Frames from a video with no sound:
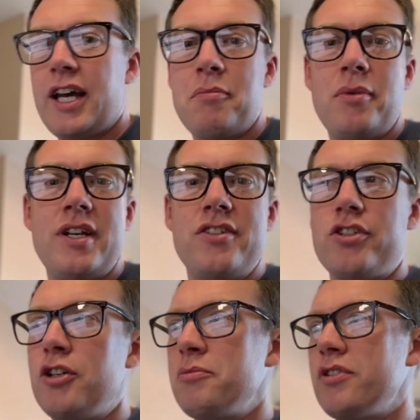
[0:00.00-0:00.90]
in
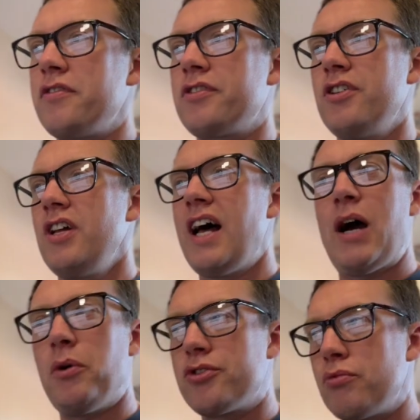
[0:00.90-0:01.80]
terms of I
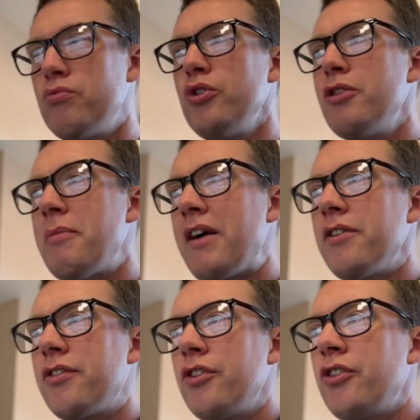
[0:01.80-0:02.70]
want to run a
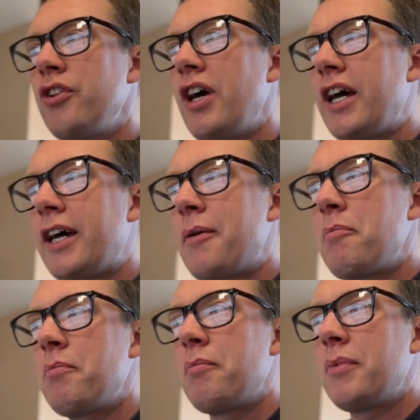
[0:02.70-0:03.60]

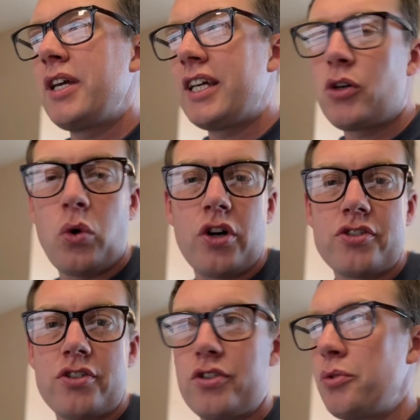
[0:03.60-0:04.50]
marathon in
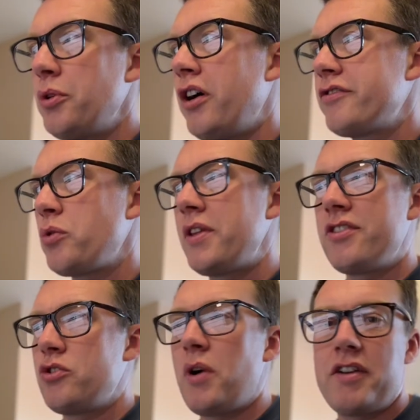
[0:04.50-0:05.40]
Q2 of
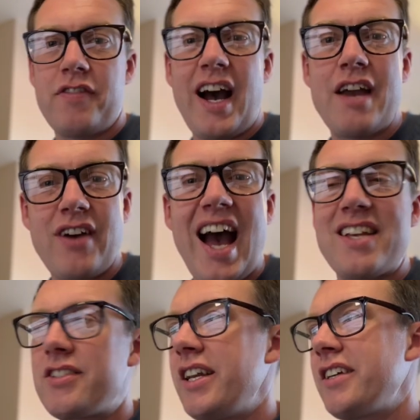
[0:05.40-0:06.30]
2025 as
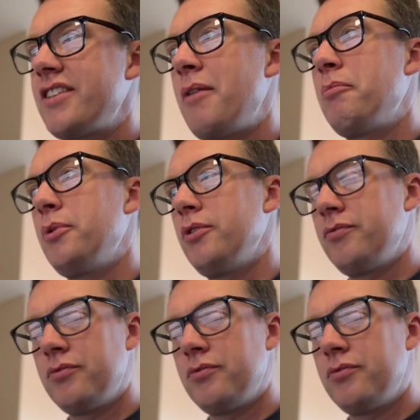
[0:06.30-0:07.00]
an example.